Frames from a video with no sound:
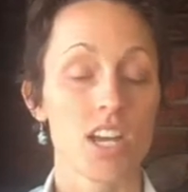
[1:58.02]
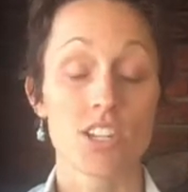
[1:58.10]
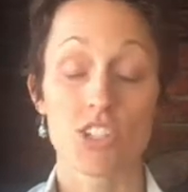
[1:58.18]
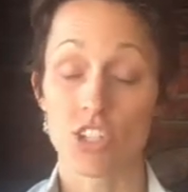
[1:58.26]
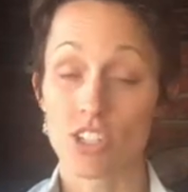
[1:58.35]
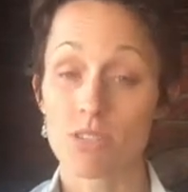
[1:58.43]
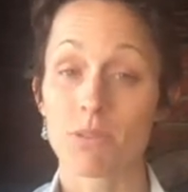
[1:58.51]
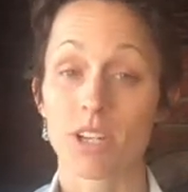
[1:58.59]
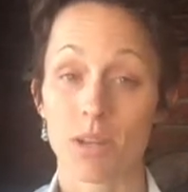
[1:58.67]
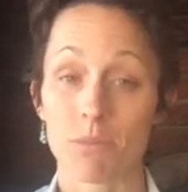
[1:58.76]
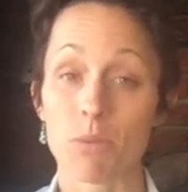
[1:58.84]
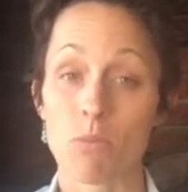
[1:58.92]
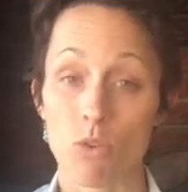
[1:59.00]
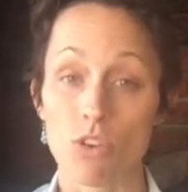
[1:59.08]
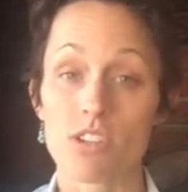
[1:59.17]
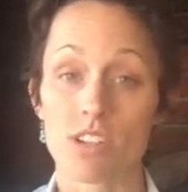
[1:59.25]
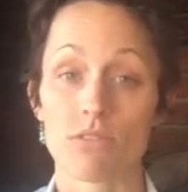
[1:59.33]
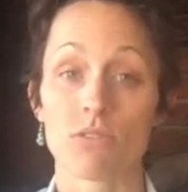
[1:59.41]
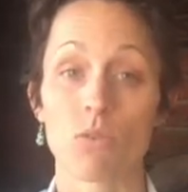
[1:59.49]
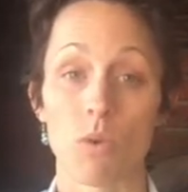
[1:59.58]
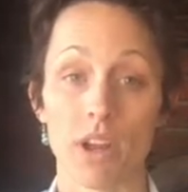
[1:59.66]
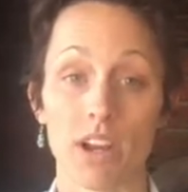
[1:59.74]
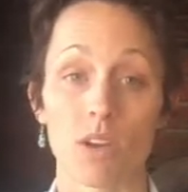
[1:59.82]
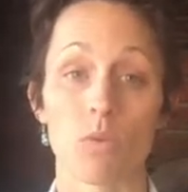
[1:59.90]
Just becoming more
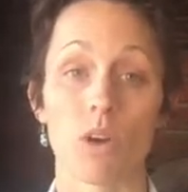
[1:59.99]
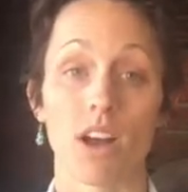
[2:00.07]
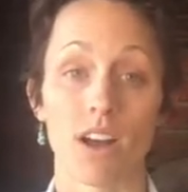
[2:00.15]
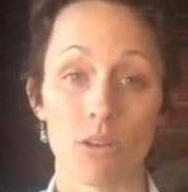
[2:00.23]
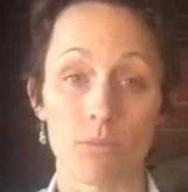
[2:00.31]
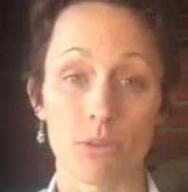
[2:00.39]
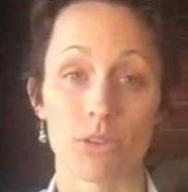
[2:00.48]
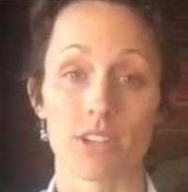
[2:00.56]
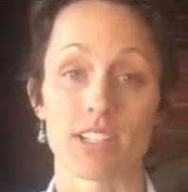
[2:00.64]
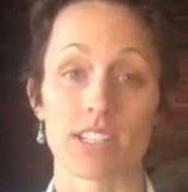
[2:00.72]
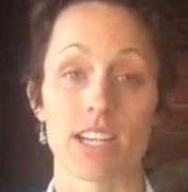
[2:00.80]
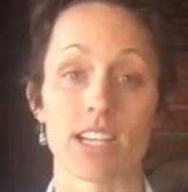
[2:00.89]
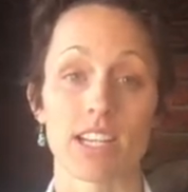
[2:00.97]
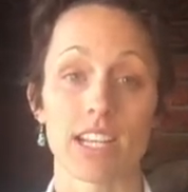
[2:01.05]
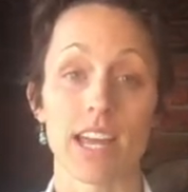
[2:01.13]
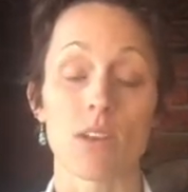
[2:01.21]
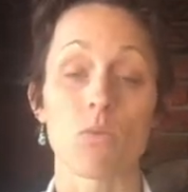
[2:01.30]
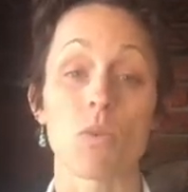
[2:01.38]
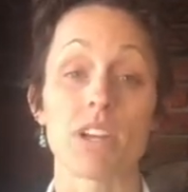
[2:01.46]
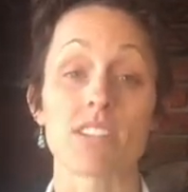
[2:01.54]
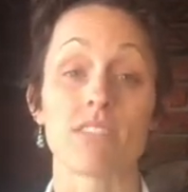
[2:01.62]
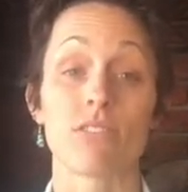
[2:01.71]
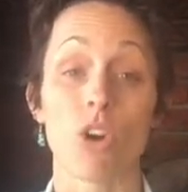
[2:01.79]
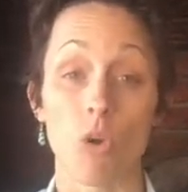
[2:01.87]
self-aware will help your anxiety and ways
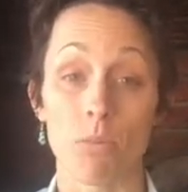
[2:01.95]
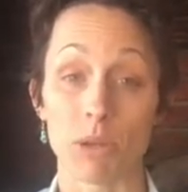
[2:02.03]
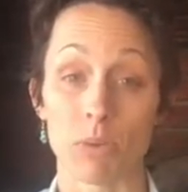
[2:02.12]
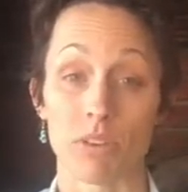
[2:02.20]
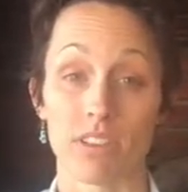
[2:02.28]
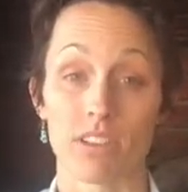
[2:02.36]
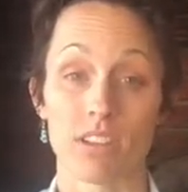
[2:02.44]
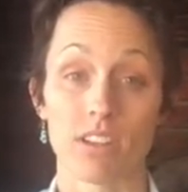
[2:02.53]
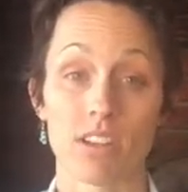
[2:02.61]
of coping with it.